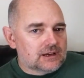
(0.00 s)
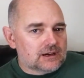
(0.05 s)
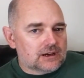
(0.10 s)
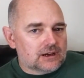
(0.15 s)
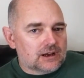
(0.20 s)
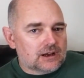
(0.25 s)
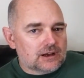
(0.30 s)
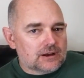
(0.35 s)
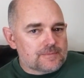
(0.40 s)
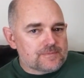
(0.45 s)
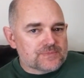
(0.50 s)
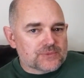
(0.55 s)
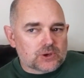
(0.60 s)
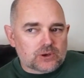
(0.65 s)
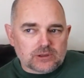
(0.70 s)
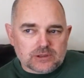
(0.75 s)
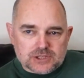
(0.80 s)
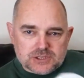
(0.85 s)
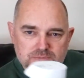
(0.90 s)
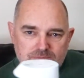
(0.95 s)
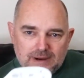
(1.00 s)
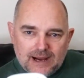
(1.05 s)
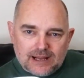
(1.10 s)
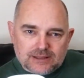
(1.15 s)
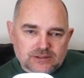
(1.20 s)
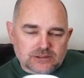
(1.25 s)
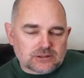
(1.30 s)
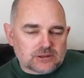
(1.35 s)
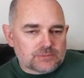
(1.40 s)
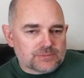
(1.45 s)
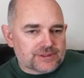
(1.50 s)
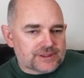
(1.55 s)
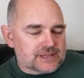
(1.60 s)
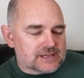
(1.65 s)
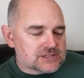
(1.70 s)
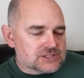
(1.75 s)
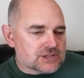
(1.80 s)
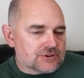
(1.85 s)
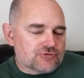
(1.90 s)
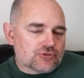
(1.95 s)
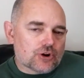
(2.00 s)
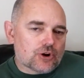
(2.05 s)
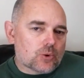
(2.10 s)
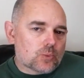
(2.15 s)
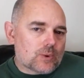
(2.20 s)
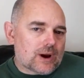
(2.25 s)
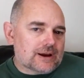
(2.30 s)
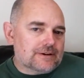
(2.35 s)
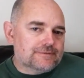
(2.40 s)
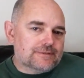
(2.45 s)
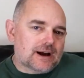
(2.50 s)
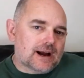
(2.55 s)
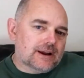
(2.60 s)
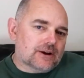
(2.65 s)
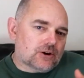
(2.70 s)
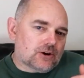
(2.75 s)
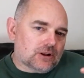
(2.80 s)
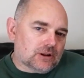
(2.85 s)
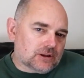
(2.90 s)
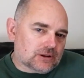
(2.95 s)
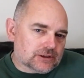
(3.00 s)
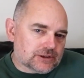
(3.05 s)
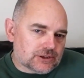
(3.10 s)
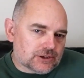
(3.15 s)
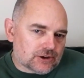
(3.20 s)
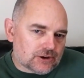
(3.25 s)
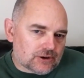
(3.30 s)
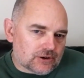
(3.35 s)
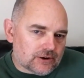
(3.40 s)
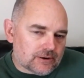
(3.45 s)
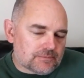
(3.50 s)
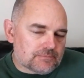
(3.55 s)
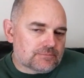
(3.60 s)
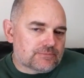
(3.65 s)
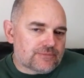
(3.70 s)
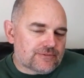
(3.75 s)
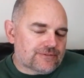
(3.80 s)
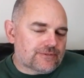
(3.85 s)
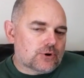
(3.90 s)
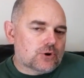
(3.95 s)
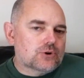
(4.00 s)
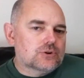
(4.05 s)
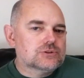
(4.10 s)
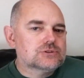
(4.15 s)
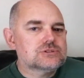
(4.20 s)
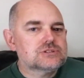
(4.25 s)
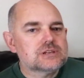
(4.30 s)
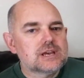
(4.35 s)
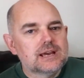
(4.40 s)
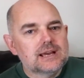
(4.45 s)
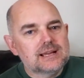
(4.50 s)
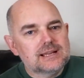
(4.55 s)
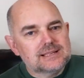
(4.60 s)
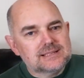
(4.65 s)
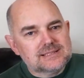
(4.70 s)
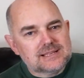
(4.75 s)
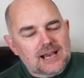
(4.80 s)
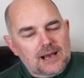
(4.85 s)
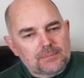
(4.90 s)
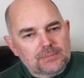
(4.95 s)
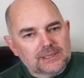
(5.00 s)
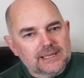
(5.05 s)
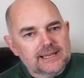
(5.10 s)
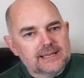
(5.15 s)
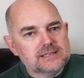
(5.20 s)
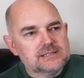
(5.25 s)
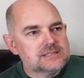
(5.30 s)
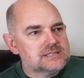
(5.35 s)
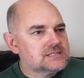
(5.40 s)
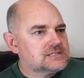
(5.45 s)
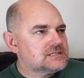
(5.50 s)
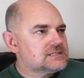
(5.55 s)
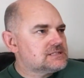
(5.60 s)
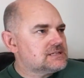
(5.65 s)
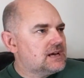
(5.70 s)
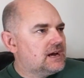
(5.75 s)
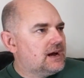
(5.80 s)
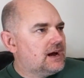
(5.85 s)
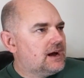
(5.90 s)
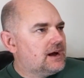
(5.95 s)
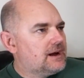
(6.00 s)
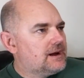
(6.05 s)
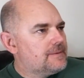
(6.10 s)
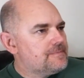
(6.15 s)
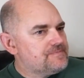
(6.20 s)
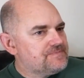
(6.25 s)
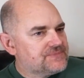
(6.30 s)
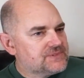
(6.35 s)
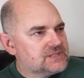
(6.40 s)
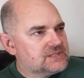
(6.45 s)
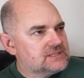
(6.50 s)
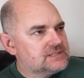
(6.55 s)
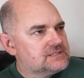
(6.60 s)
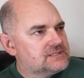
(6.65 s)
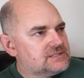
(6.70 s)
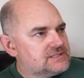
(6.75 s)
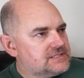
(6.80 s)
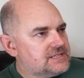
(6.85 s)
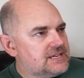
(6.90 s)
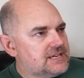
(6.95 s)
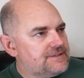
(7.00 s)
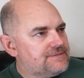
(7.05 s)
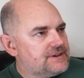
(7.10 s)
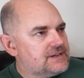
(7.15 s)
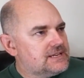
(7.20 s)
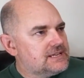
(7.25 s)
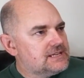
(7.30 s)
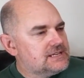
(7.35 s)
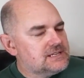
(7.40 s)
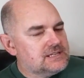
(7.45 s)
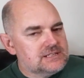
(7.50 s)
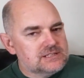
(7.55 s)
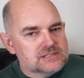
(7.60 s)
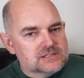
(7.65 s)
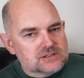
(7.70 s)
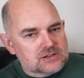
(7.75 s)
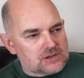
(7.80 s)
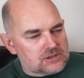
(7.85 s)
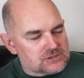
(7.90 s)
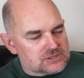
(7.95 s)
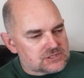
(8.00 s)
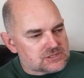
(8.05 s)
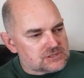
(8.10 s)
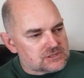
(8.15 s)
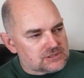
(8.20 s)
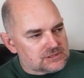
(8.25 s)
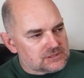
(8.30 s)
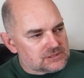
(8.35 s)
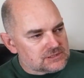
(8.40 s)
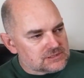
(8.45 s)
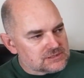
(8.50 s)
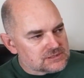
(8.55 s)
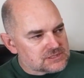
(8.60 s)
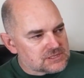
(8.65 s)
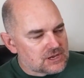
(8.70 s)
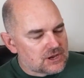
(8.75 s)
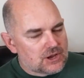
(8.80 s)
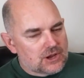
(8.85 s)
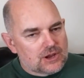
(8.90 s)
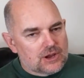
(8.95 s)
uh, all the smart home things that run on Wi-Fi, all your phones, tablets, um, TVs, consoles,